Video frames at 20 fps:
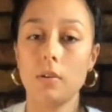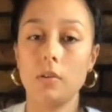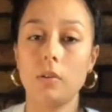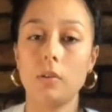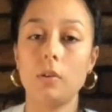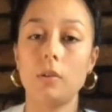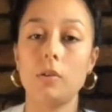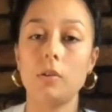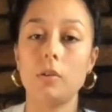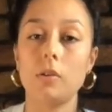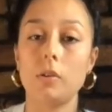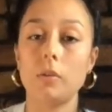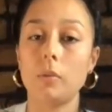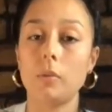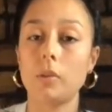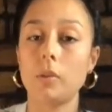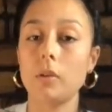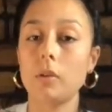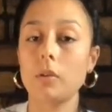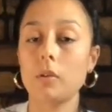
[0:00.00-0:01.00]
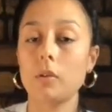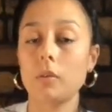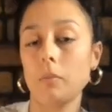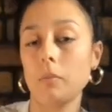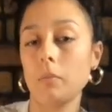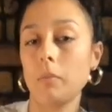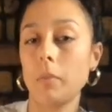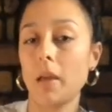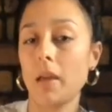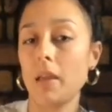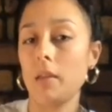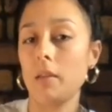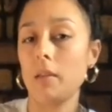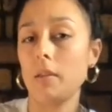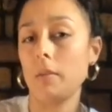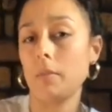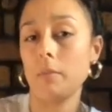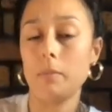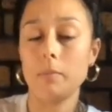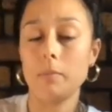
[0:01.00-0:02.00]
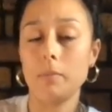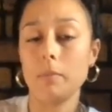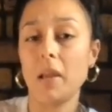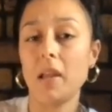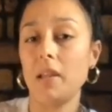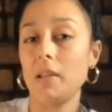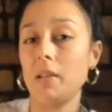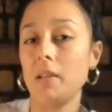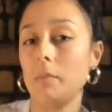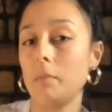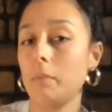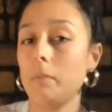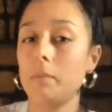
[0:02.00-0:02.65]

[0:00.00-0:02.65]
You can do it with paint,